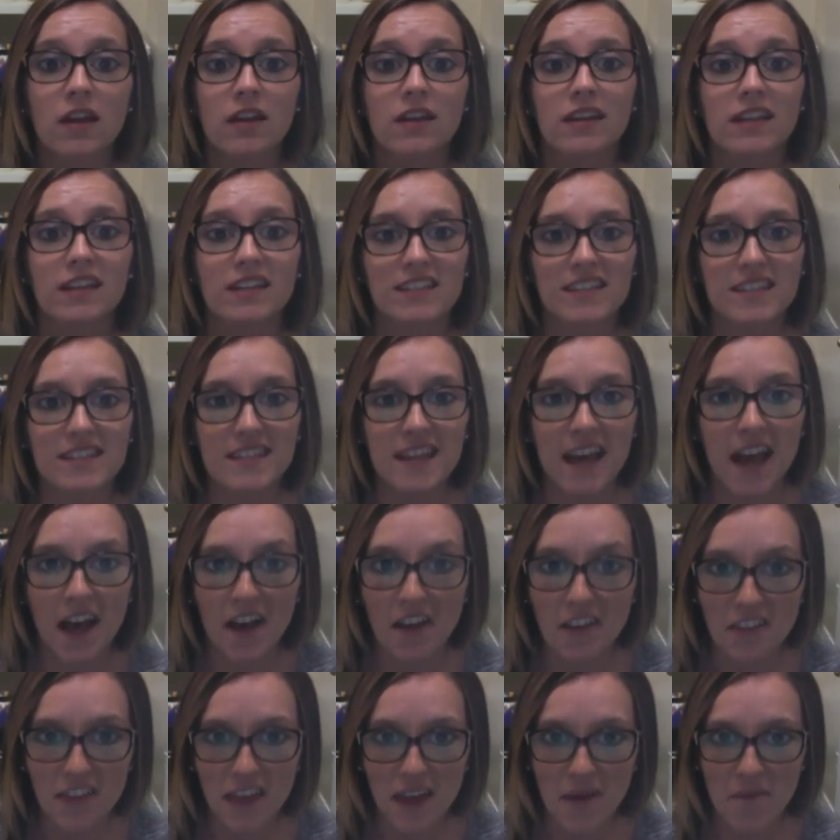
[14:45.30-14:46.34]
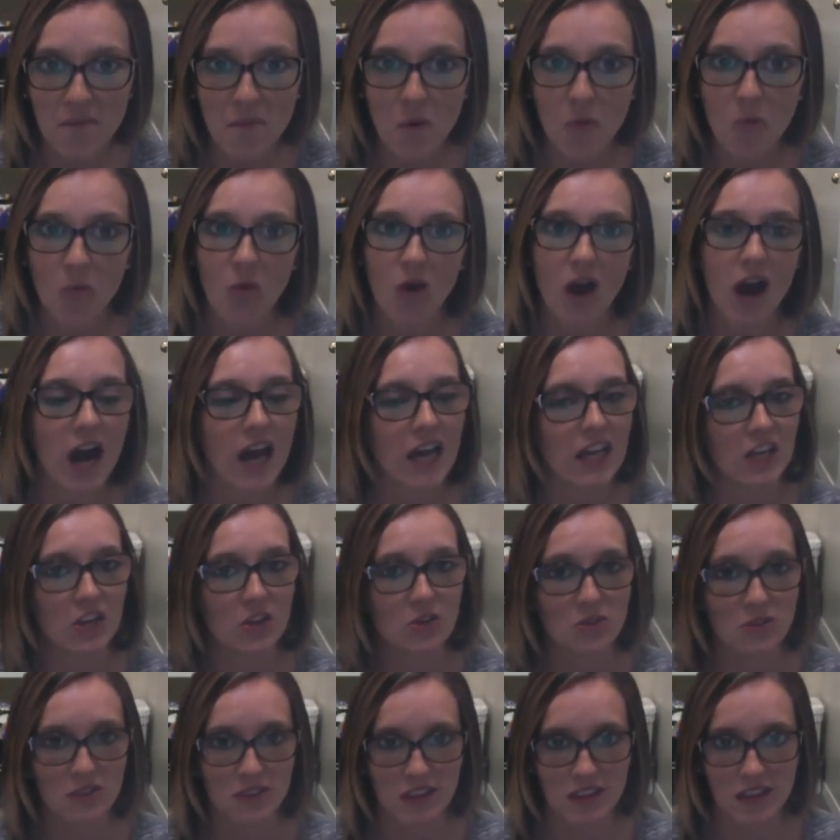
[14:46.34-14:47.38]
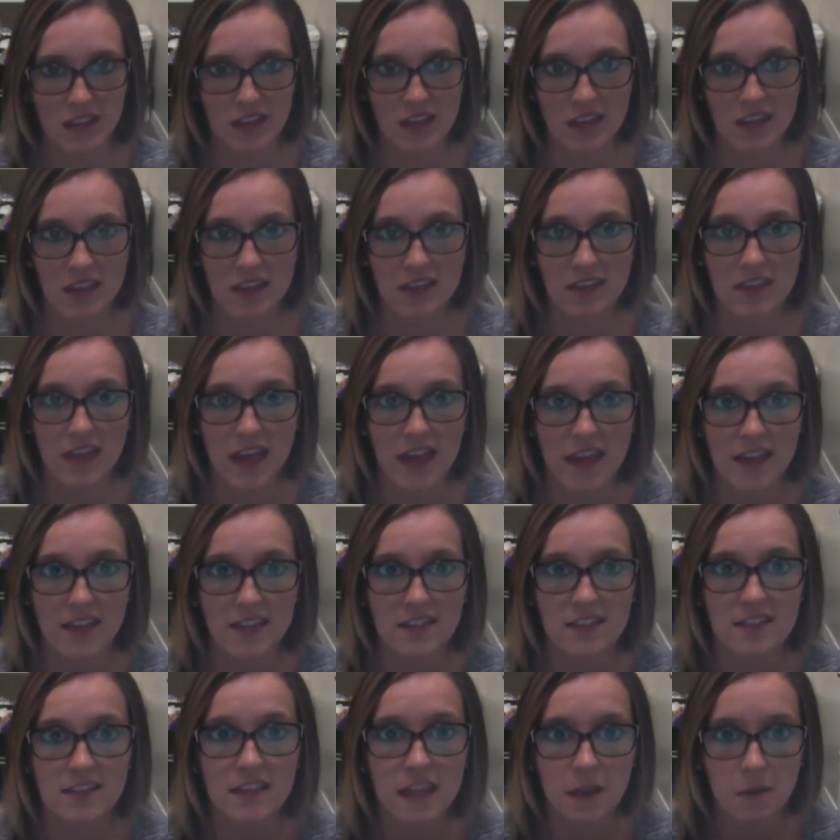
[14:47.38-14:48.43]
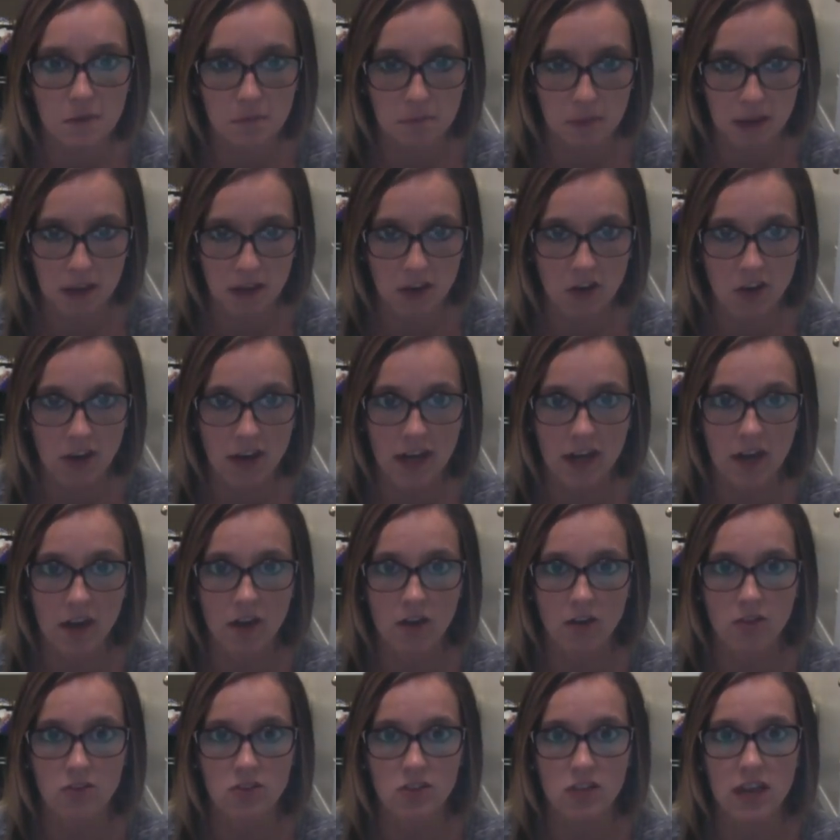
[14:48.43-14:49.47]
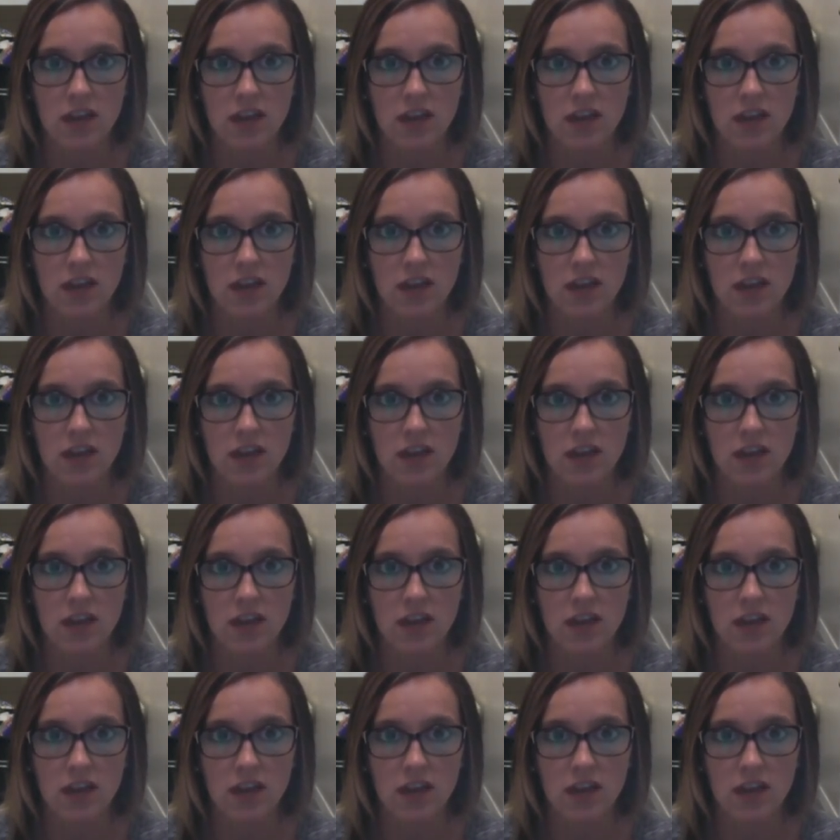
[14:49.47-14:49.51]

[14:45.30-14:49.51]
need to tell them why you think that they would make a great coach.